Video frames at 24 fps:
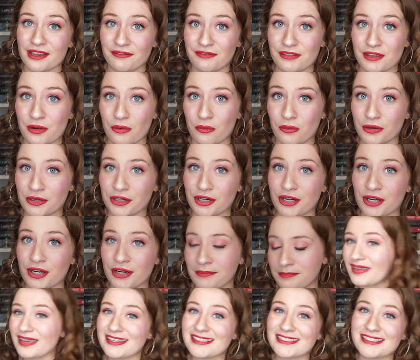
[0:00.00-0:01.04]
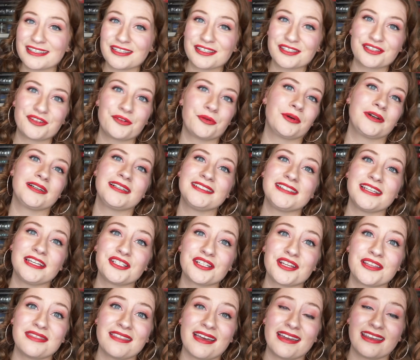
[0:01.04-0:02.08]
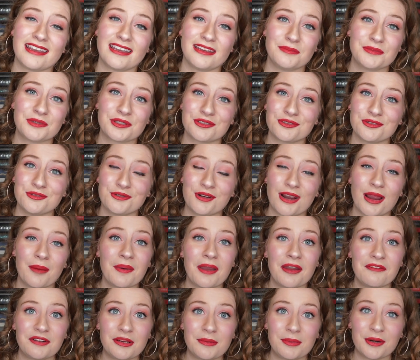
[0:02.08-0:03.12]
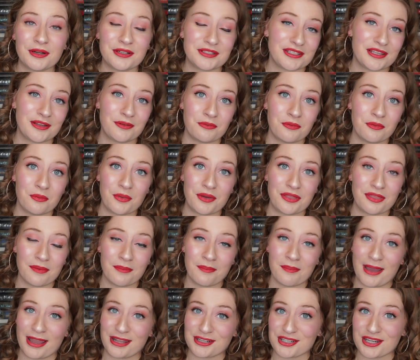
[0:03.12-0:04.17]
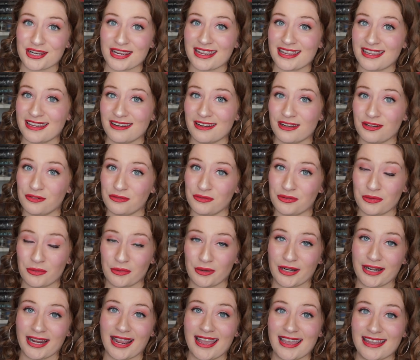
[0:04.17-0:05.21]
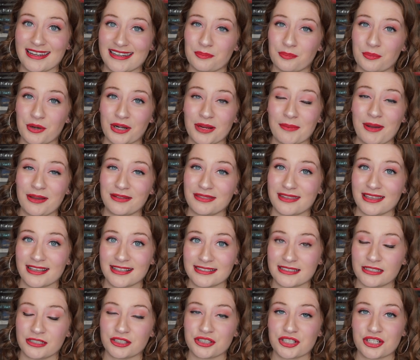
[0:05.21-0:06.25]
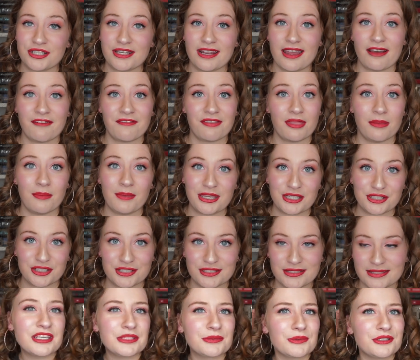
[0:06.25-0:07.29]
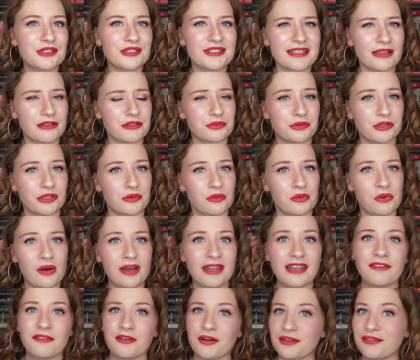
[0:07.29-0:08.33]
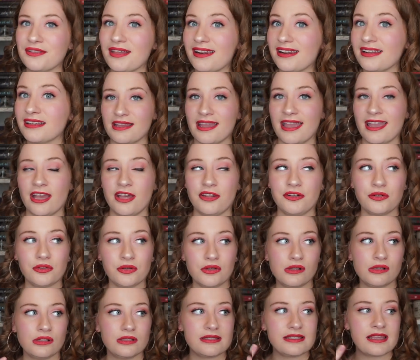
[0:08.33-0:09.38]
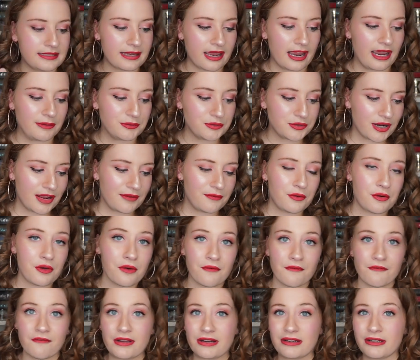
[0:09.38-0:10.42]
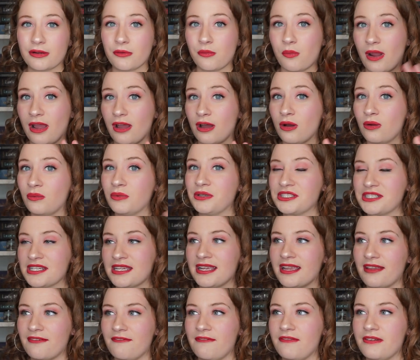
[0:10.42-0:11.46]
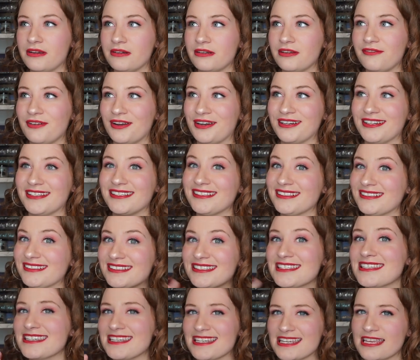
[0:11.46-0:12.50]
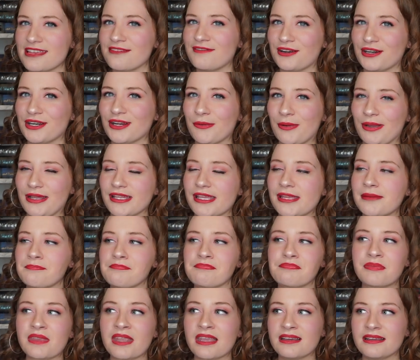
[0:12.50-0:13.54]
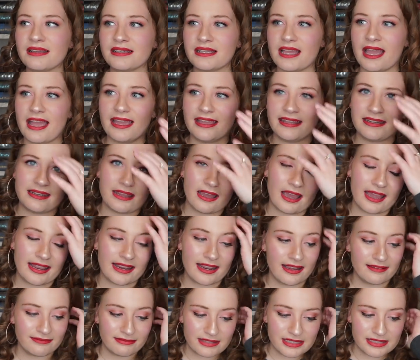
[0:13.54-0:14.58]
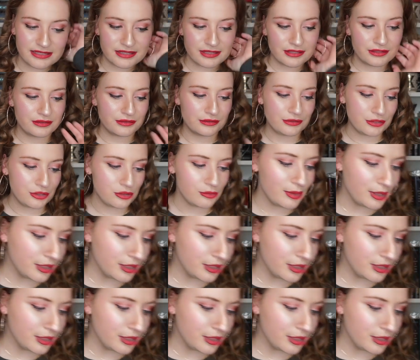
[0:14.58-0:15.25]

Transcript: of the Order, a sinister organization that aims to trap every person with magic in New York and bring about the extinction of the mages. This one just sounds really cool, and I've heard that it handles time travel very well, which can get very, very sticky very quickly. And I got these two